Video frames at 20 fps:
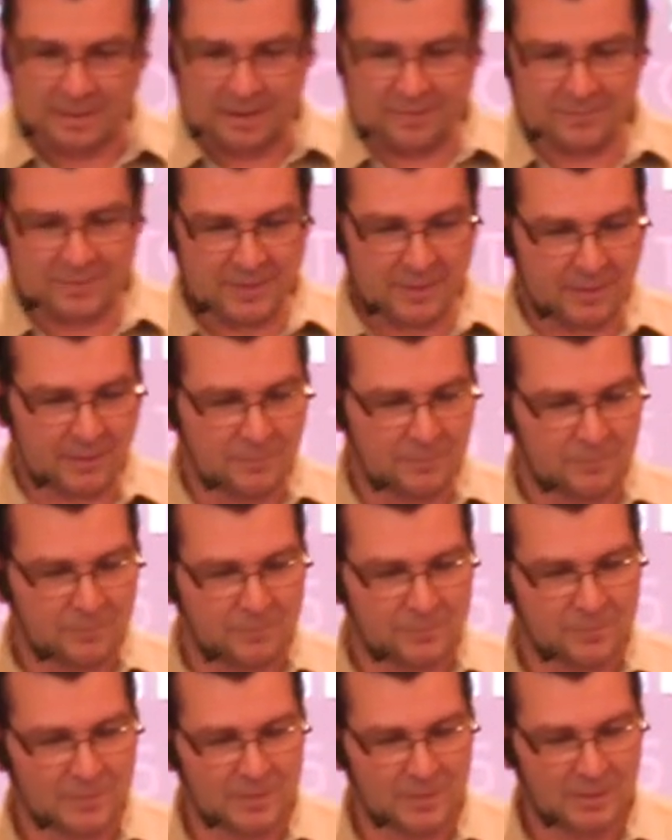I think
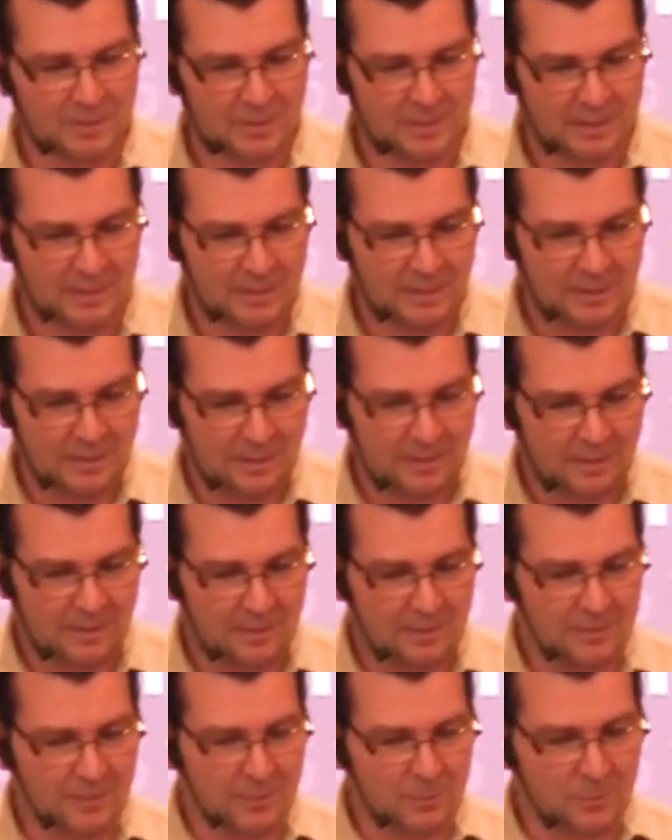
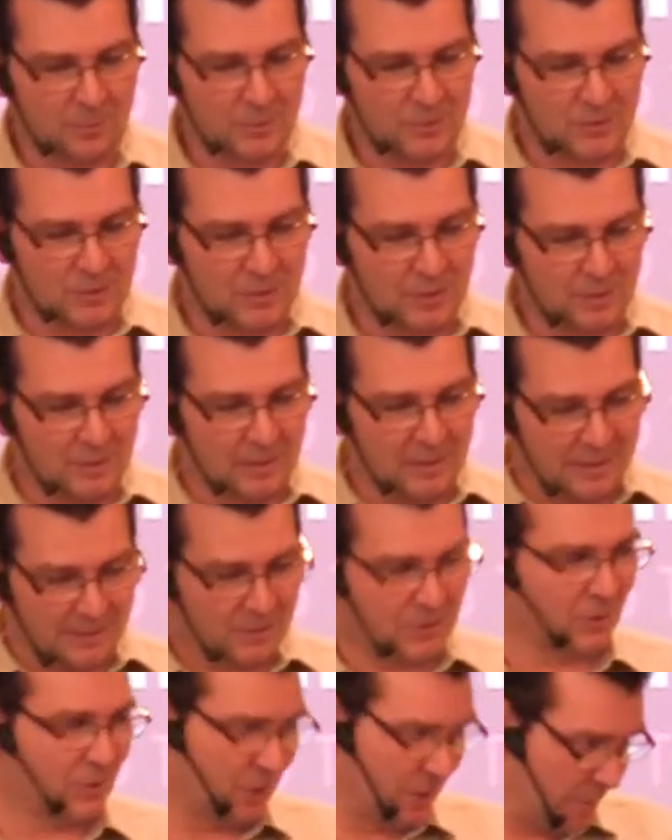there was
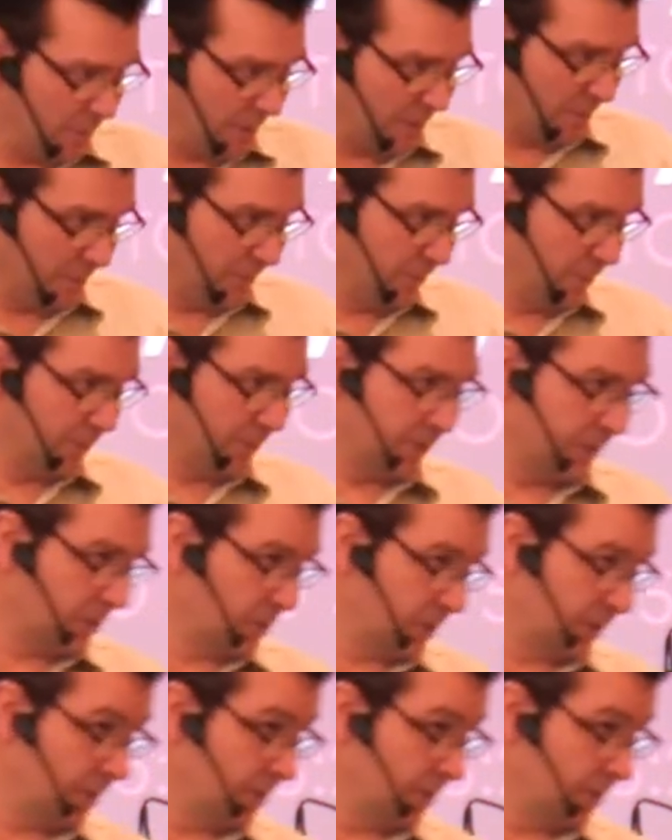lessons to be learned in this,